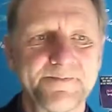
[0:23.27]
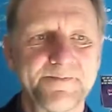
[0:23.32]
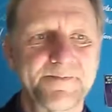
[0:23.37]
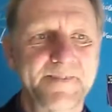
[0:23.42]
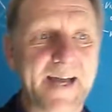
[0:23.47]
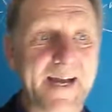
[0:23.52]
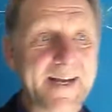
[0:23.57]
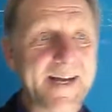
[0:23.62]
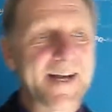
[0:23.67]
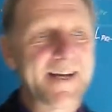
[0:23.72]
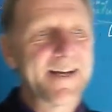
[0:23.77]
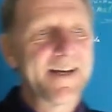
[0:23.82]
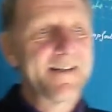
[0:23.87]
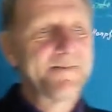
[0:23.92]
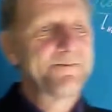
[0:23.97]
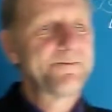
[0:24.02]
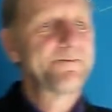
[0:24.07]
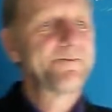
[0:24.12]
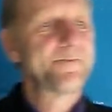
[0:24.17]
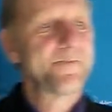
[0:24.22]

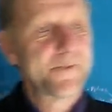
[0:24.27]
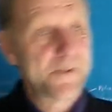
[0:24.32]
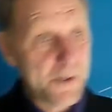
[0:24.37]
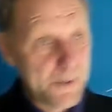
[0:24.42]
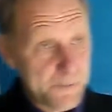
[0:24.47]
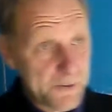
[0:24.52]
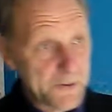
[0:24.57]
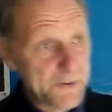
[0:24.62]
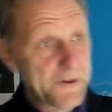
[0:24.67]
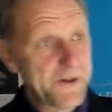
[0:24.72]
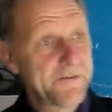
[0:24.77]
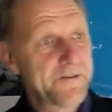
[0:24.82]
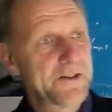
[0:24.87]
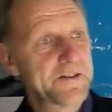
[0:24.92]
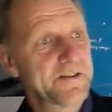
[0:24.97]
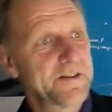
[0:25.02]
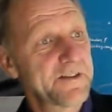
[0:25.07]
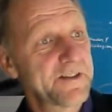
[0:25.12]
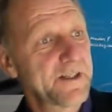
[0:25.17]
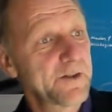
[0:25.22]
Diana from
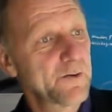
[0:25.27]
University